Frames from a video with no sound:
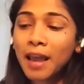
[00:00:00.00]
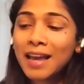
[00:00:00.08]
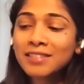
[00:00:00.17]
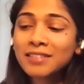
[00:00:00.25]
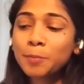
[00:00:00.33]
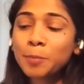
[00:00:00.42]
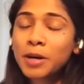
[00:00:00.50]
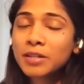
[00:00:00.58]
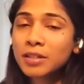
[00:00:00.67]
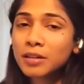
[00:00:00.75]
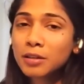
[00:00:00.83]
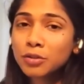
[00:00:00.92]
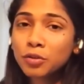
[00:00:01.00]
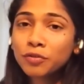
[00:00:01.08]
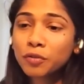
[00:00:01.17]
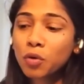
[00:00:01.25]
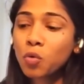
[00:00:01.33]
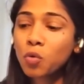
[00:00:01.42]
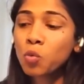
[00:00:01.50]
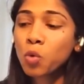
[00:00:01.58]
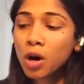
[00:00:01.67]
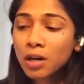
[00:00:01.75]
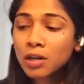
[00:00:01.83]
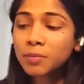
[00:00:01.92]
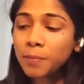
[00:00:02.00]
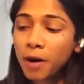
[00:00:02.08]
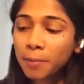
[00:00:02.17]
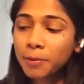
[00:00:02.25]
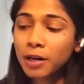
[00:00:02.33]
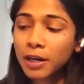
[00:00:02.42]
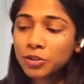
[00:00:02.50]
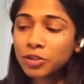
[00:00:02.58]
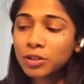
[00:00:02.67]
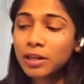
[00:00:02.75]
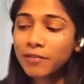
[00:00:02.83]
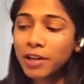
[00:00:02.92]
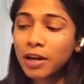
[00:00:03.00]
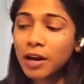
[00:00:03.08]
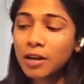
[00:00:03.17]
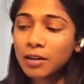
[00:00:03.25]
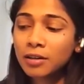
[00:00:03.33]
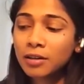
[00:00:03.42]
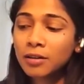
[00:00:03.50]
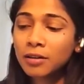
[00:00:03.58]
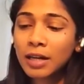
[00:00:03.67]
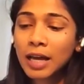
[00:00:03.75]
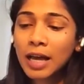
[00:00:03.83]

is the percentage of world population living under